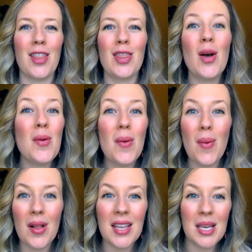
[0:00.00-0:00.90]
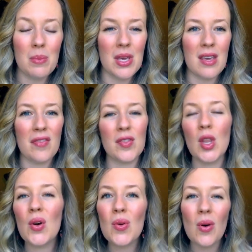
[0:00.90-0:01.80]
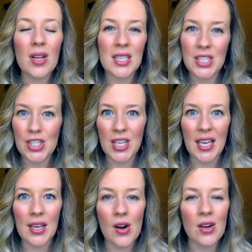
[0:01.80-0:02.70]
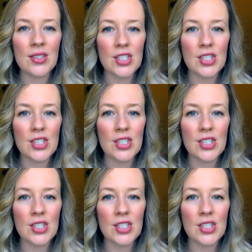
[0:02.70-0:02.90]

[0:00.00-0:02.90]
low-quality beef, low-quality chicken are in